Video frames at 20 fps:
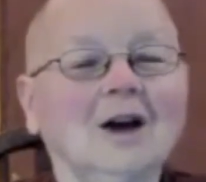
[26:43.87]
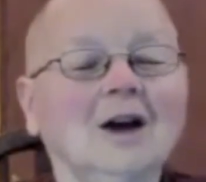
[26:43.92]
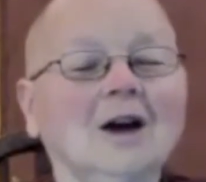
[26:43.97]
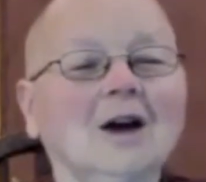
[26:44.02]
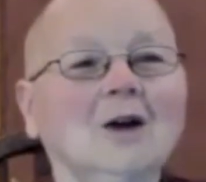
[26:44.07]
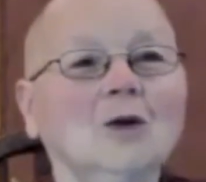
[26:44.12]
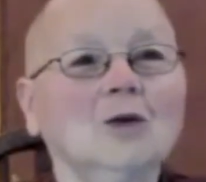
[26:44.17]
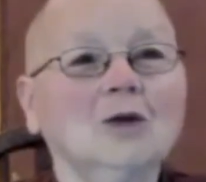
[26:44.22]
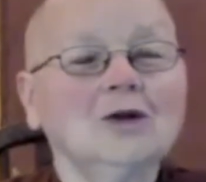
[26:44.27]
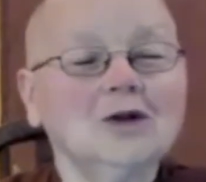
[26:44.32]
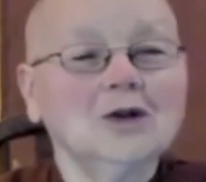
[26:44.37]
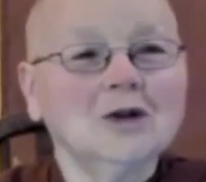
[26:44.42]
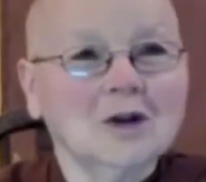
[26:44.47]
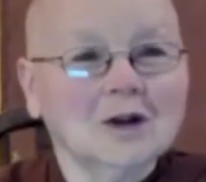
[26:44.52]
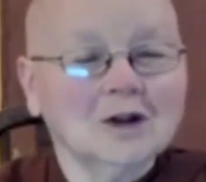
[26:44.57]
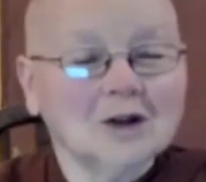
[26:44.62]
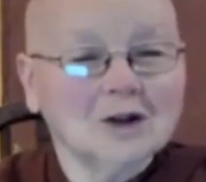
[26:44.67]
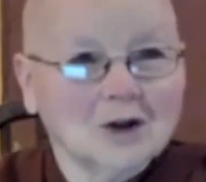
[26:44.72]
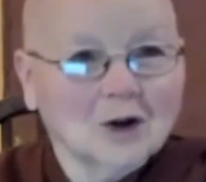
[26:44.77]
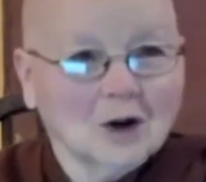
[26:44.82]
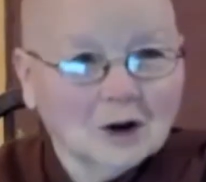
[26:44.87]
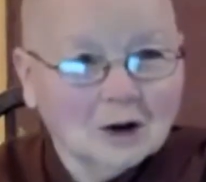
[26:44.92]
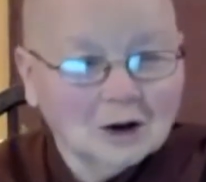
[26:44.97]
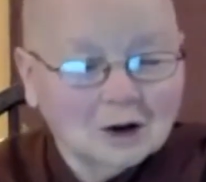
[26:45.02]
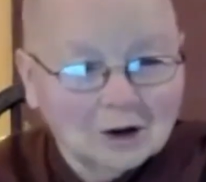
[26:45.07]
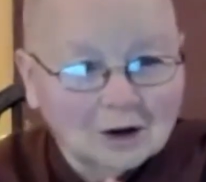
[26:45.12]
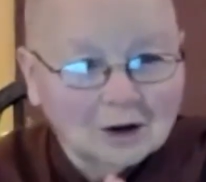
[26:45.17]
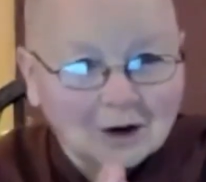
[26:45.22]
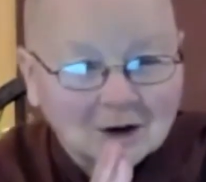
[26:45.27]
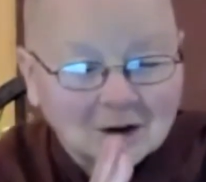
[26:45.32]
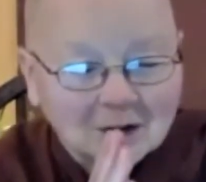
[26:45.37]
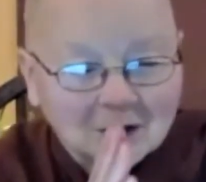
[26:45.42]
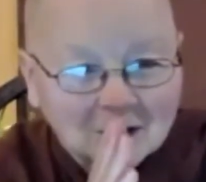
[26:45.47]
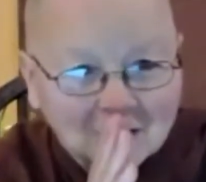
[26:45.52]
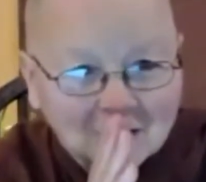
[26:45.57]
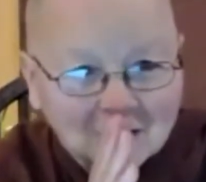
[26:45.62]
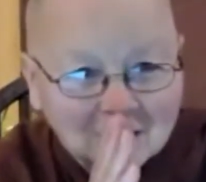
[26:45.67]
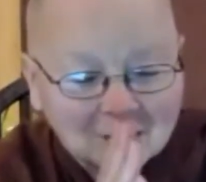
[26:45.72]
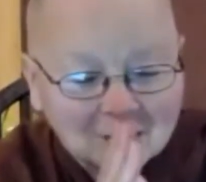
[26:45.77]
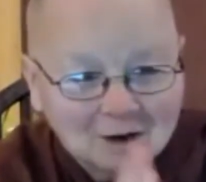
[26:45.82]
And once you get started,
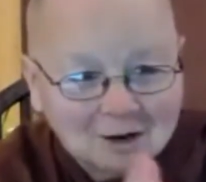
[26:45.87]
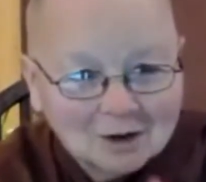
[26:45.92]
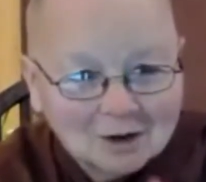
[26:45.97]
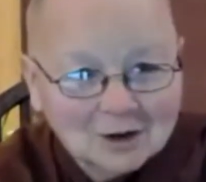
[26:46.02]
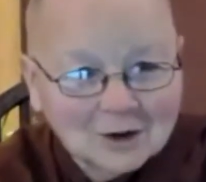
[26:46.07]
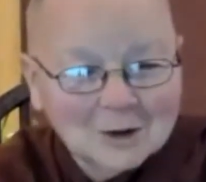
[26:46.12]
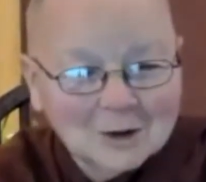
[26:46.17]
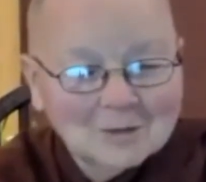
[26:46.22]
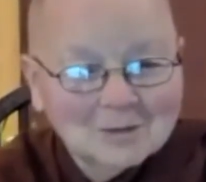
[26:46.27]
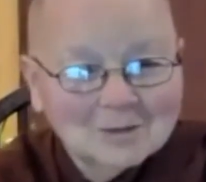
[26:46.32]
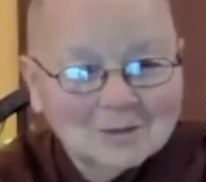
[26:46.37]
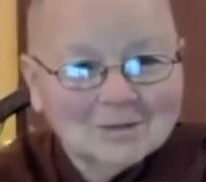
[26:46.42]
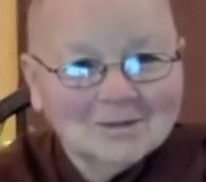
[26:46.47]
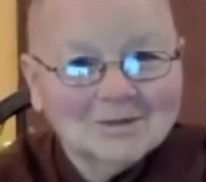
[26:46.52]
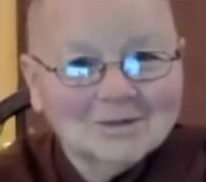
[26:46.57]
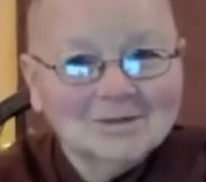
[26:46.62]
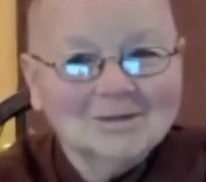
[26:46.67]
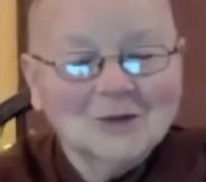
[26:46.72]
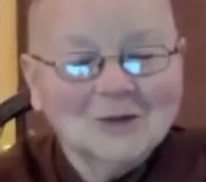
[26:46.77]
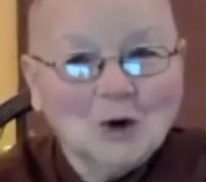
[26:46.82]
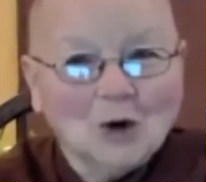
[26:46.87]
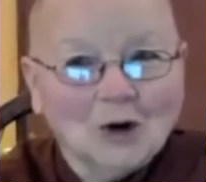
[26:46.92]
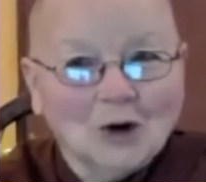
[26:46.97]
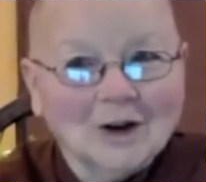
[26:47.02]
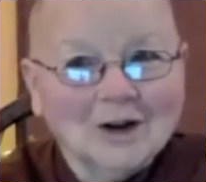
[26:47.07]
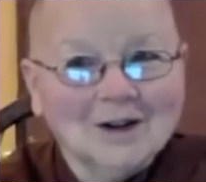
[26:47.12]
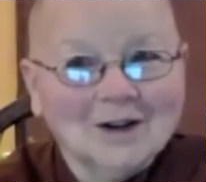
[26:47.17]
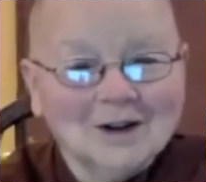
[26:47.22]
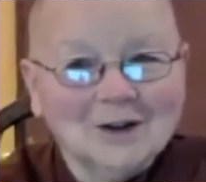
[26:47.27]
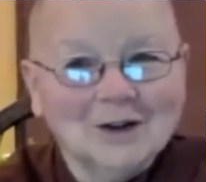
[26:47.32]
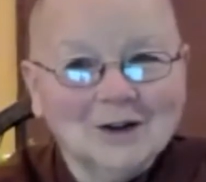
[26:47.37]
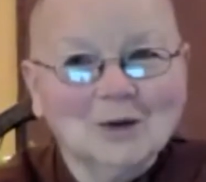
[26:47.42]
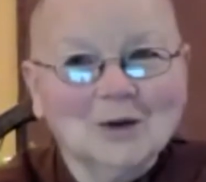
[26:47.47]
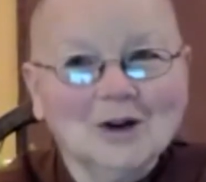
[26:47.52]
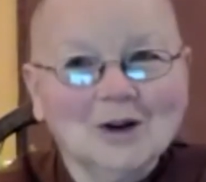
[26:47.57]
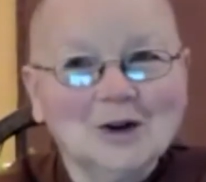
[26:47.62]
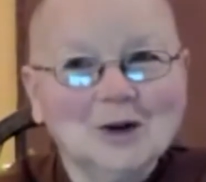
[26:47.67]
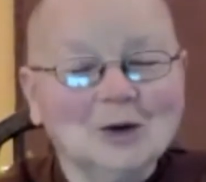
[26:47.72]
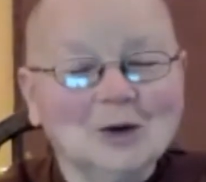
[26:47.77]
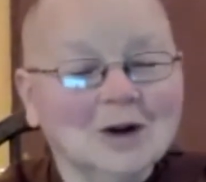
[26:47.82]
keep going in the
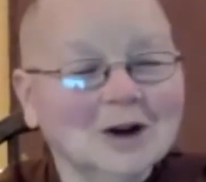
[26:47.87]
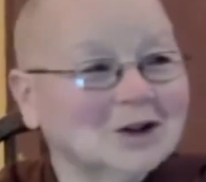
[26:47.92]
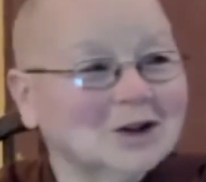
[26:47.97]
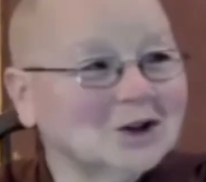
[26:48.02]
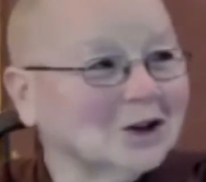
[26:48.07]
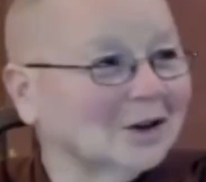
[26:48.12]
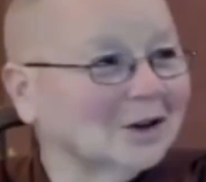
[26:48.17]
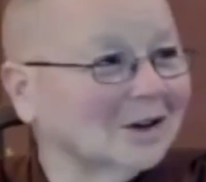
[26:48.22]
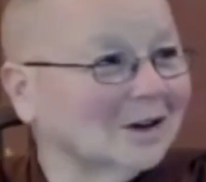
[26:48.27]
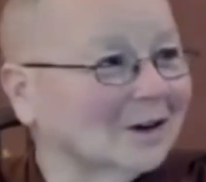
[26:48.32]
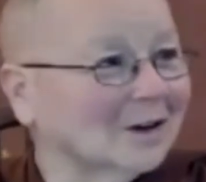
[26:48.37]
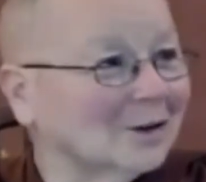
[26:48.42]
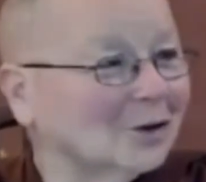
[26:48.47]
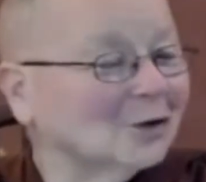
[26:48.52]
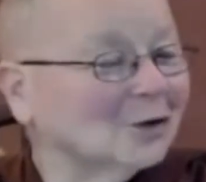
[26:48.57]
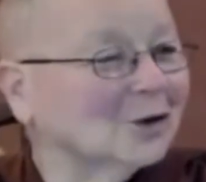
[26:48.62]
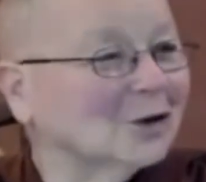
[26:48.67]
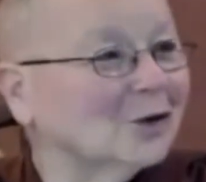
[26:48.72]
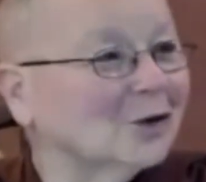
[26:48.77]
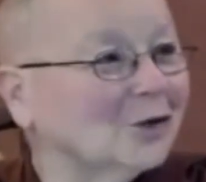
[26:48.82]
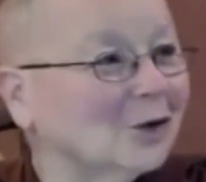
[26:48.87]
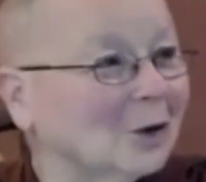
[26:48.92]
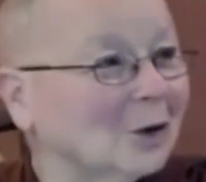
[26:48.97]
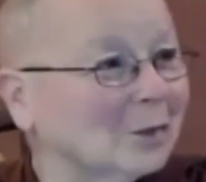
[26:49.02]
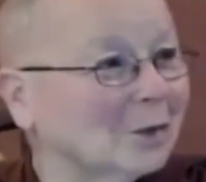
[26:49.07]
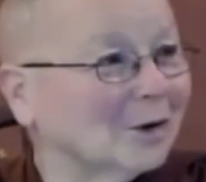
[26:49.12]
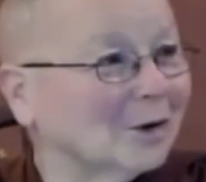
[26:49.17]
right direction and don't give up.